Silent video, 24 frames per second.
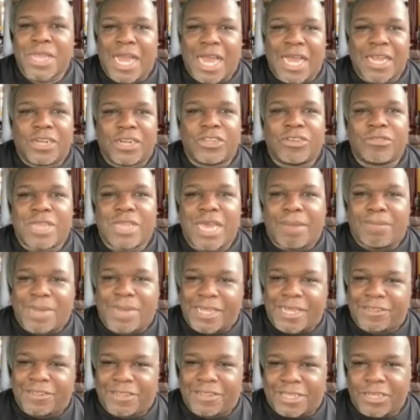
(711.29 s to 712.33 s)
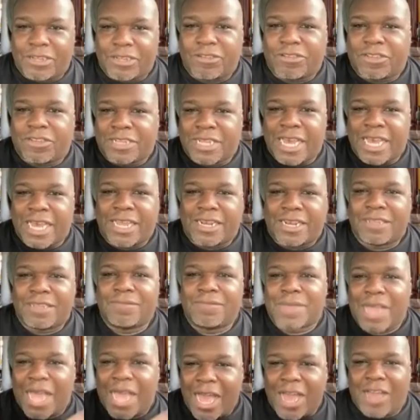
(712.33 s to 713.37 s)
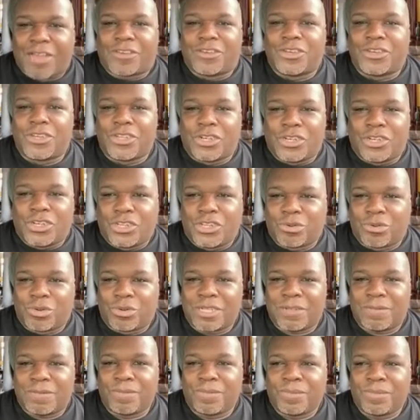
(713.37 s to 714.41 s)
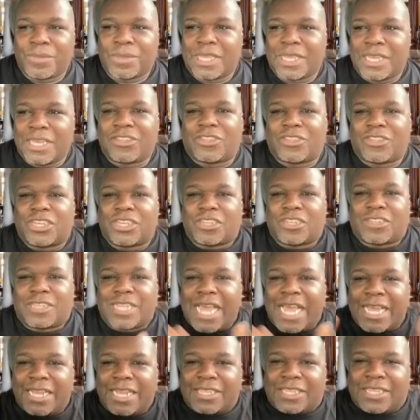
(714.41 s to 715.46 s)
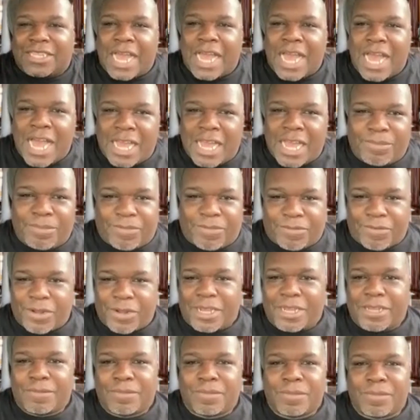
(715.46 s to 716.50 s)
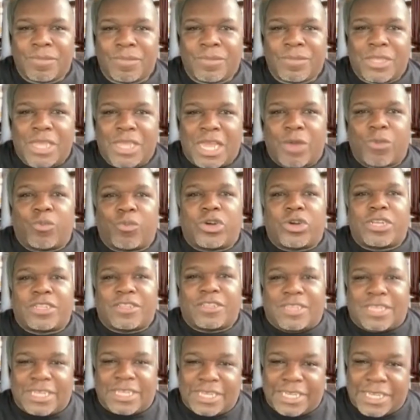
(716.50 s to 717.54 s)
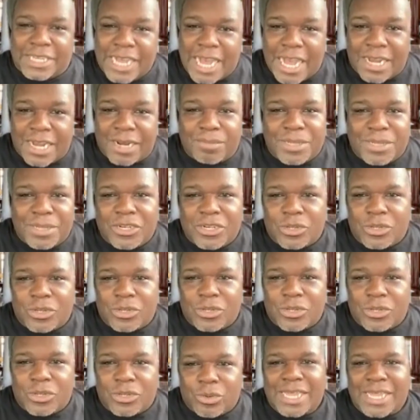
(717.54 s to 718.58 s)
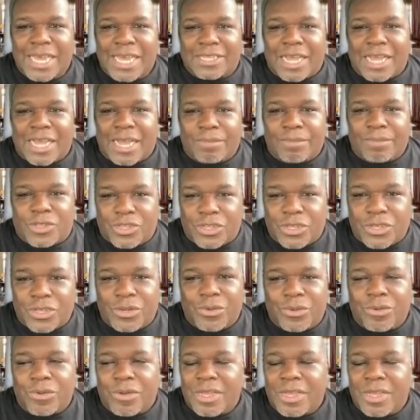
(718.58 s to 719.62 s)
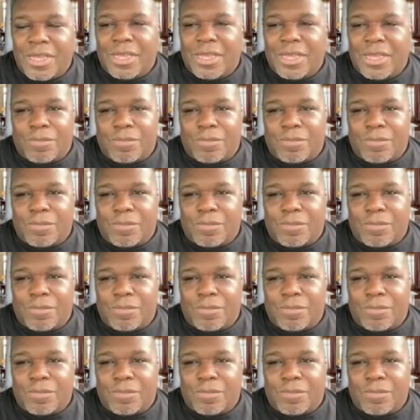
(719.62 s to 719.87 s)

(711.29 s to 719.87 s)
I knew that my skill set, I could do it. It's just that time frame. And what is the economy doing at that time too?